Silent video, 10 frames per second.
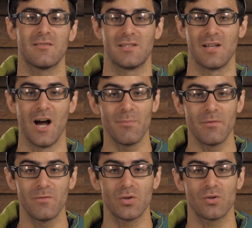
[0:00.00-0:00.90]
the type
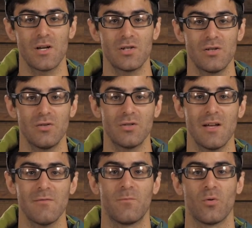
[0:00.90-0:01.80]
of filtration you'll
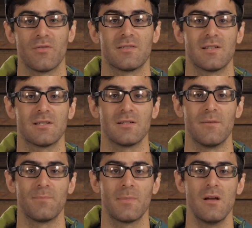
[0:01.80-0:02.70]
get for the system.